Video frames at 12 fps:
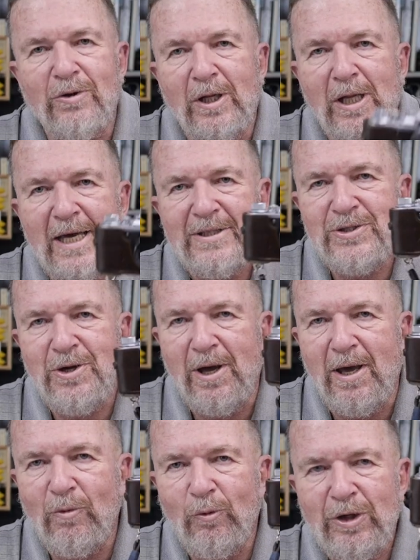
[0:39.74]
the last
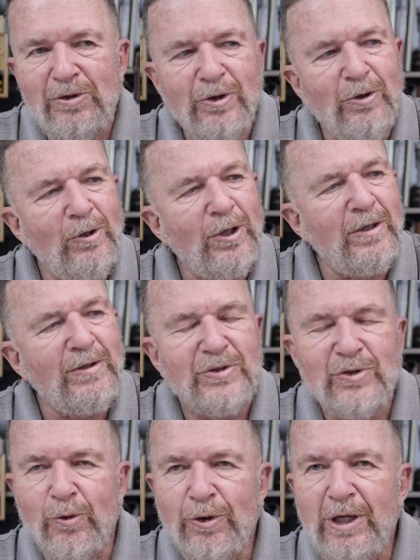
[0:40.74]
time we took a look at the
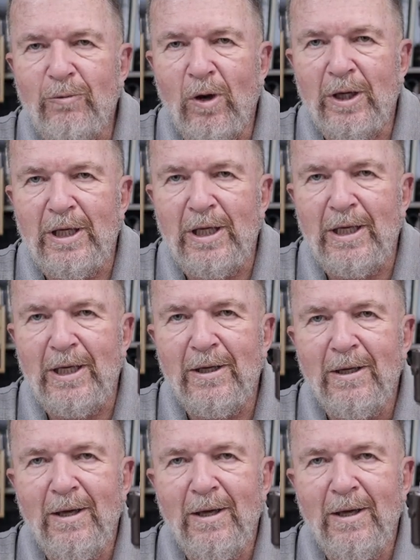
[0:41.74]
Zorki 1E,